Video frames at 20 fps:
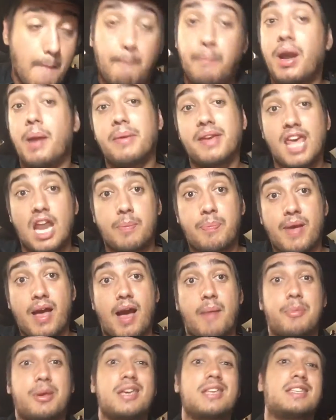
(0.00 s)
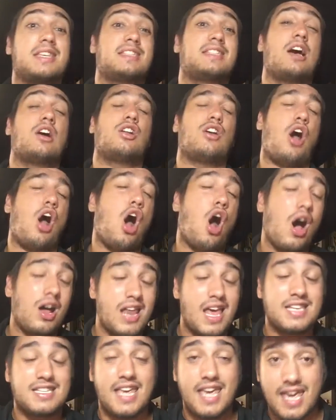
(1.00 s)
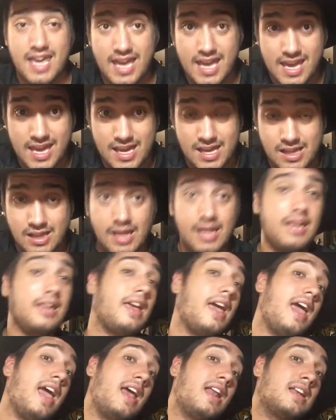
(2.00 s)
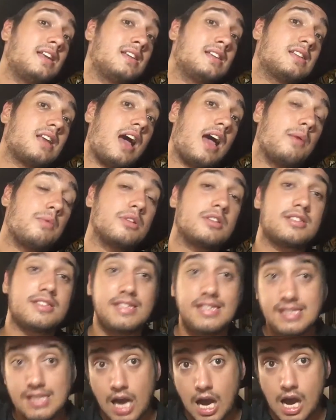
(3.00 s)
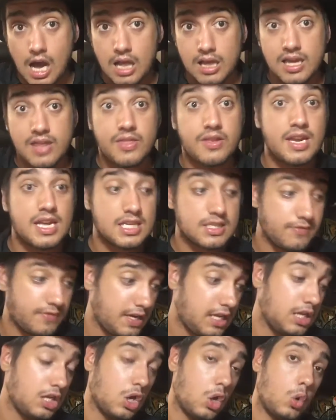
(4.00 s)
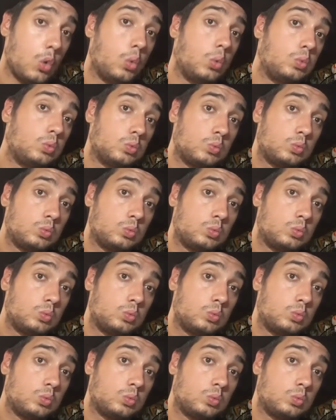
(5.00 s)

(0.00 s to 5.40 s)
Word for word: But I'm gonna get up out because it's hot as hell, and I will see y'all in the next video.